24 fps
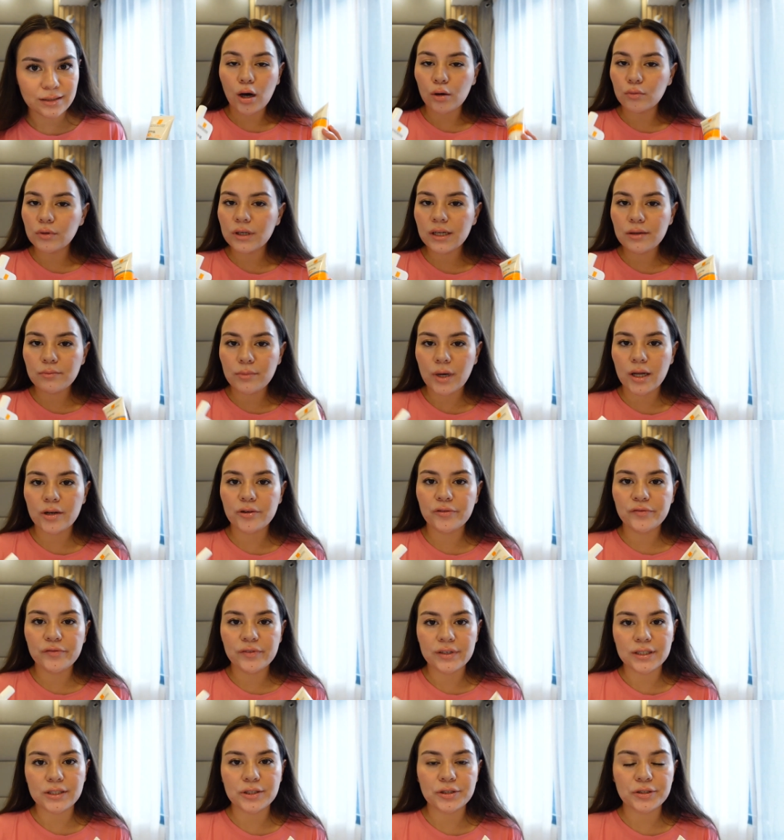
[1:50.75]
Only modern
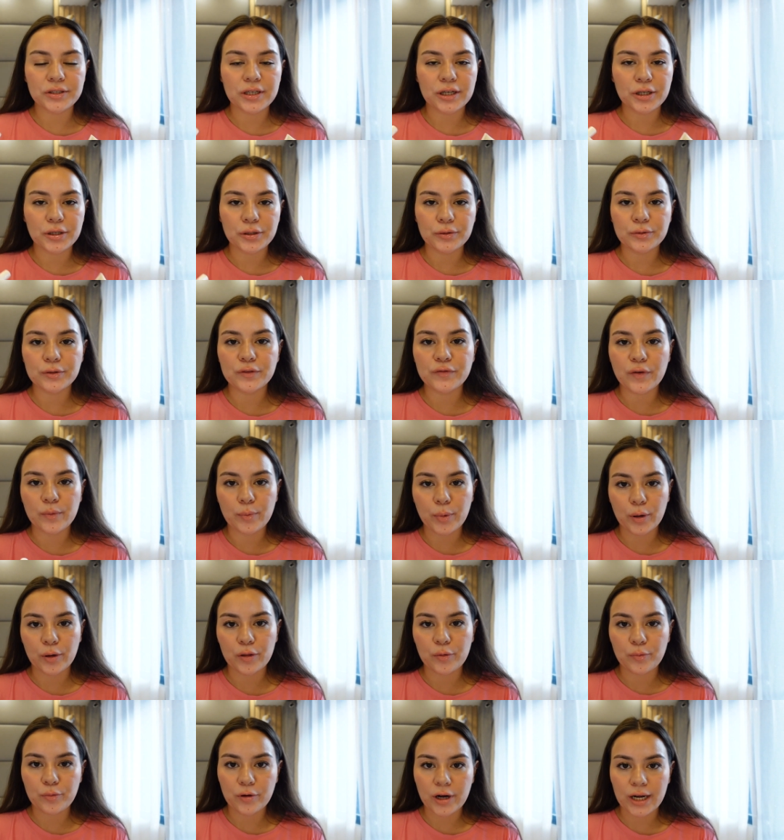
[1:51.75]
filters are used for
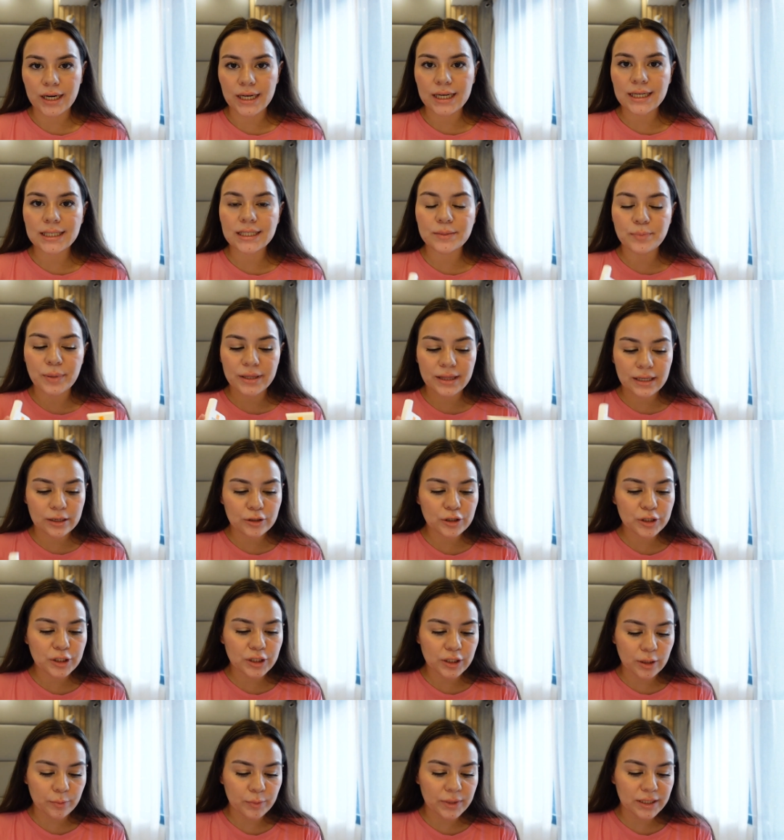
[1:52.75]
both products, but there's
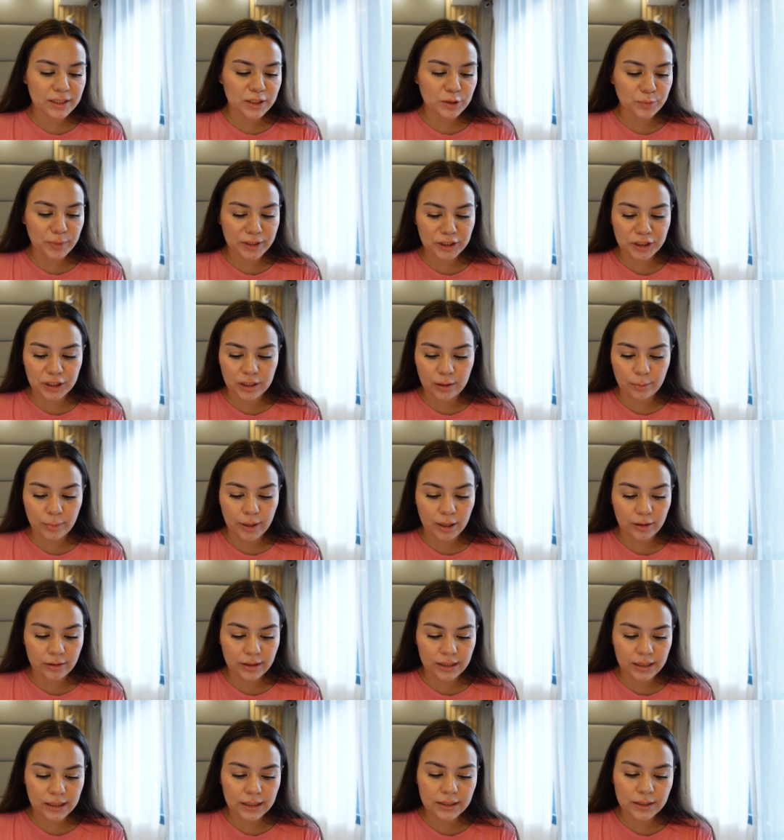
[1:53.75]
something special
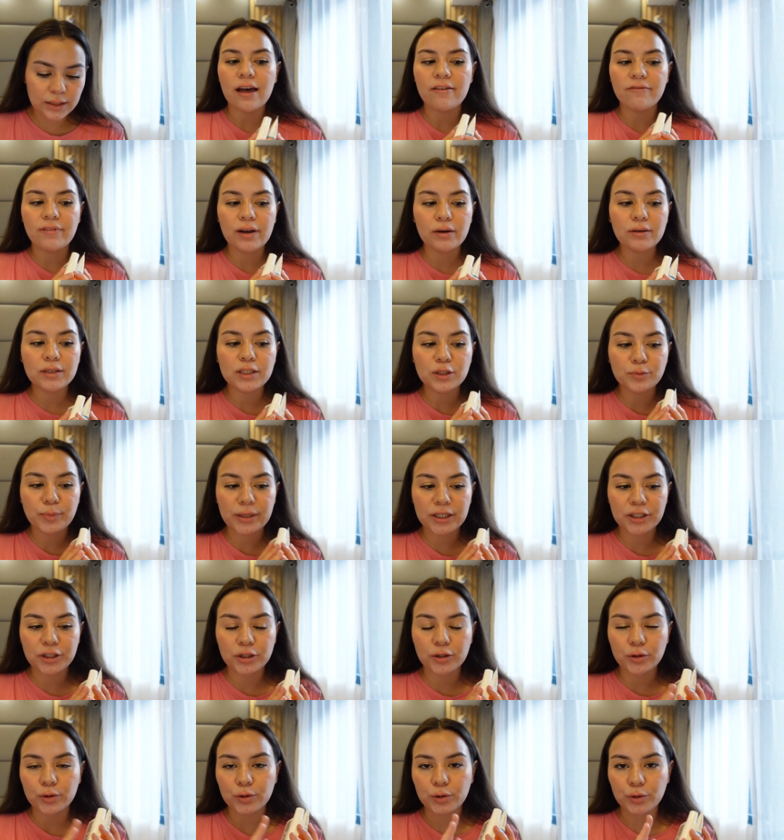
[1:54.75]
about these. A very
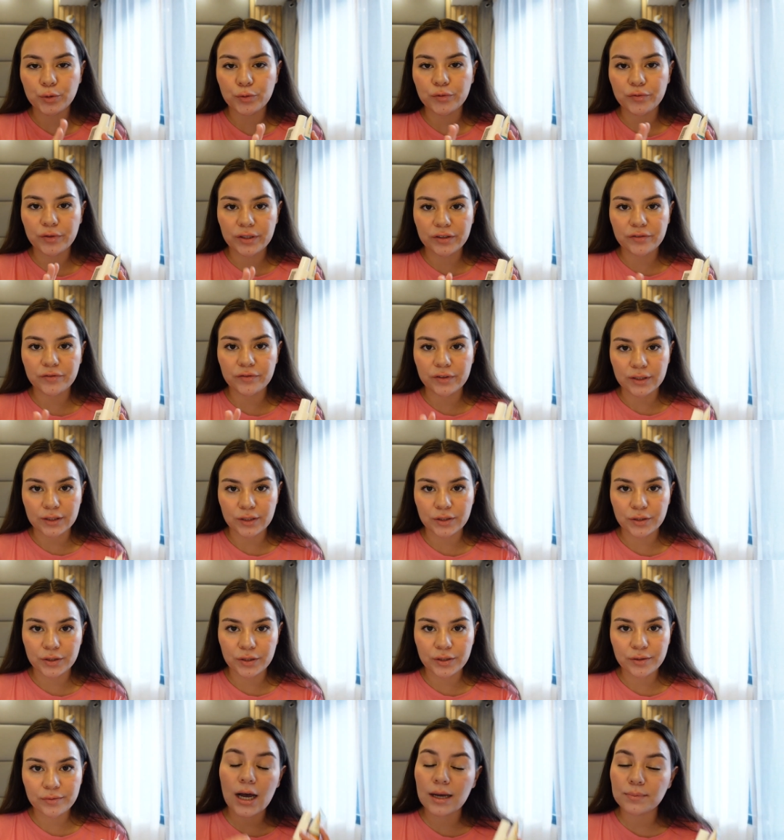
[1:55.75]
special UV
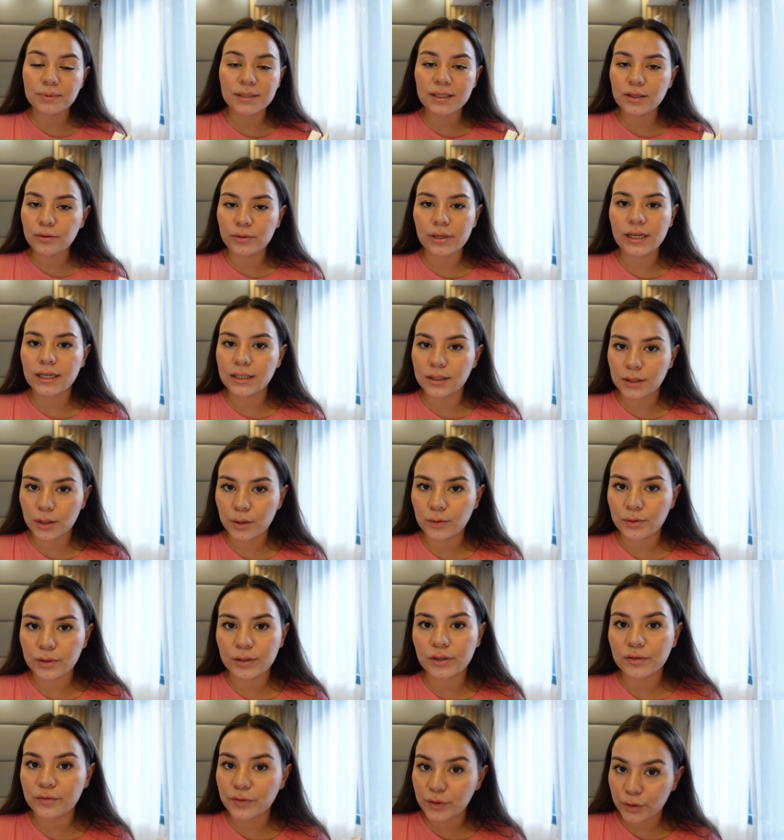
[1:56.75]
filter, absolutely
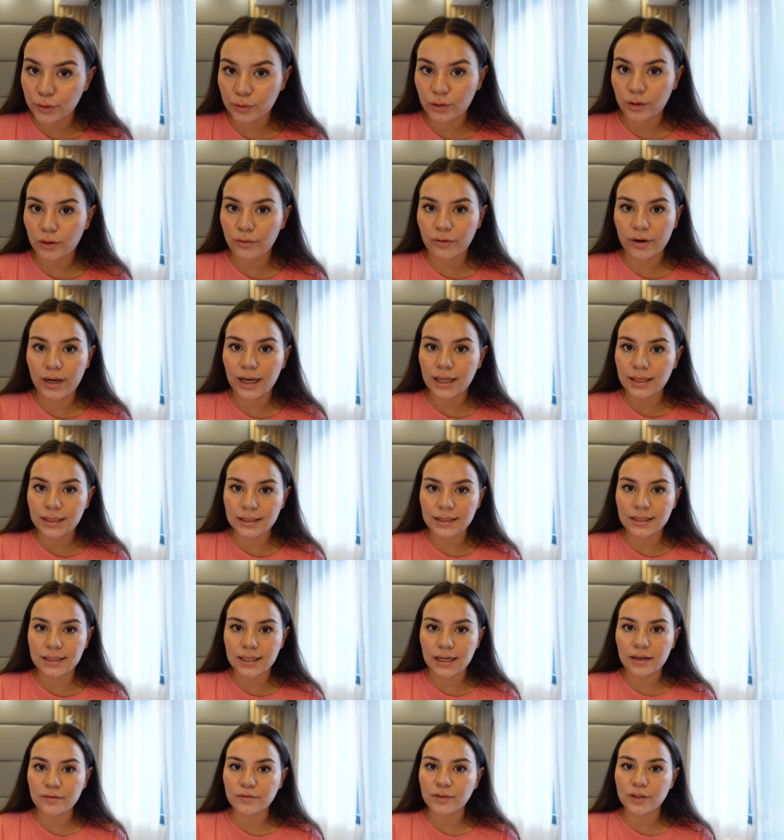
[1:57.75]
exclusive to L'Oreal
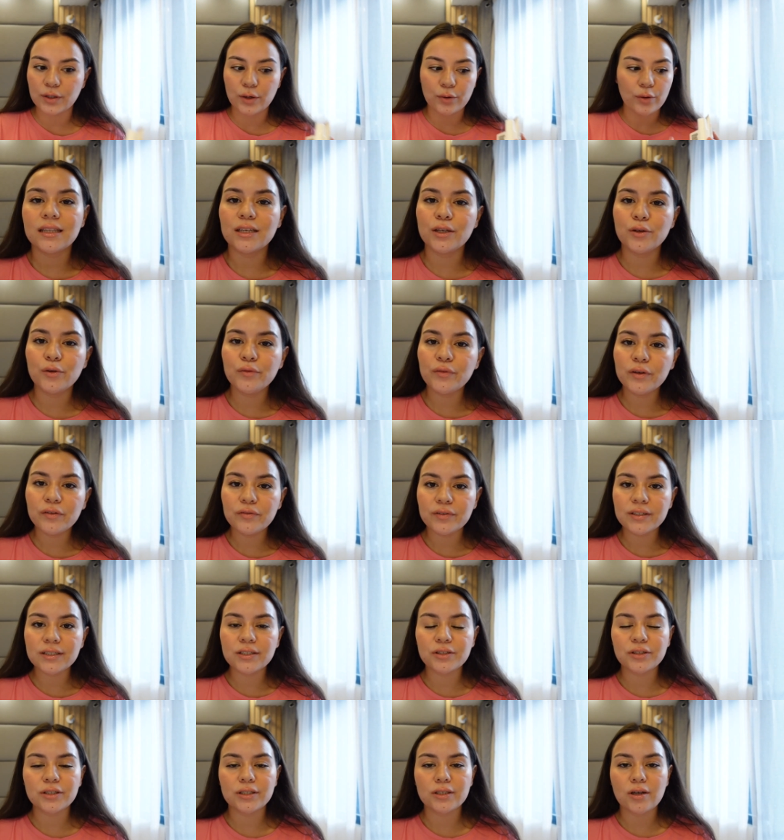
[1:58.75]
itself. So the UV
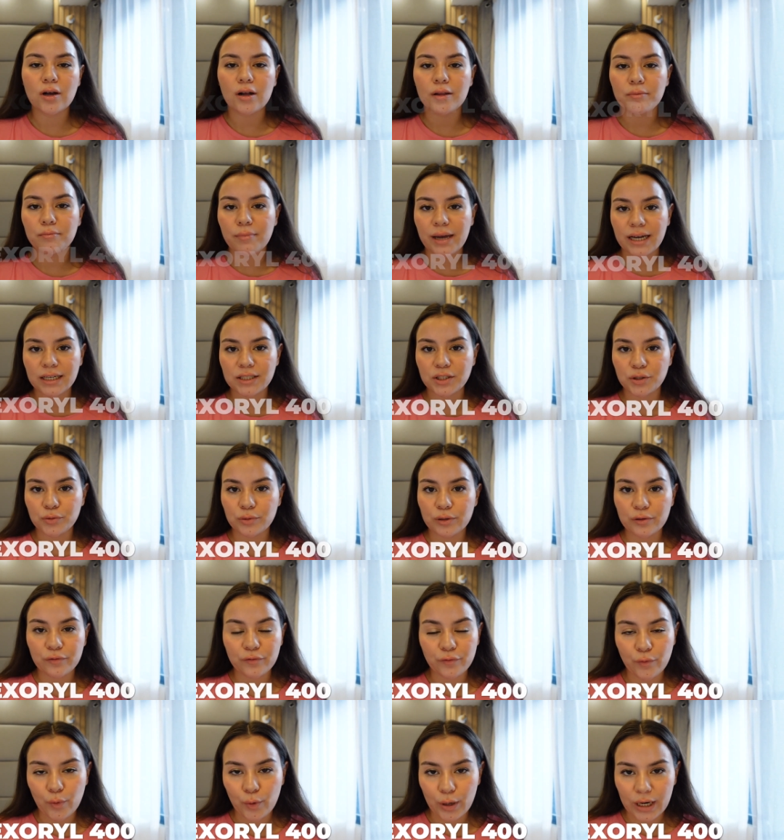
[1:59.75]
filter is called Maxiril
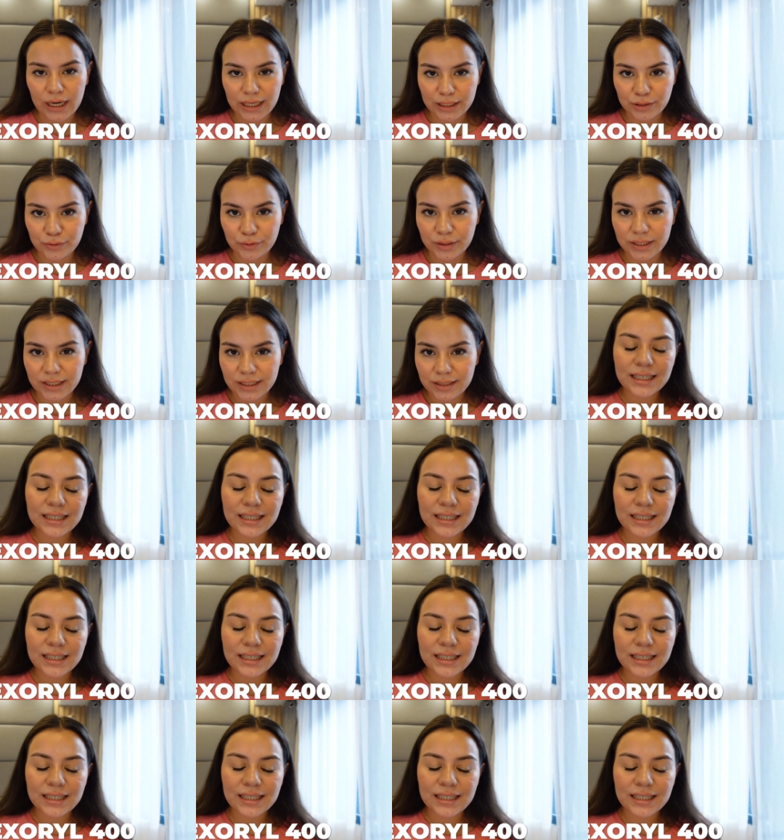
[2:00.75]
400.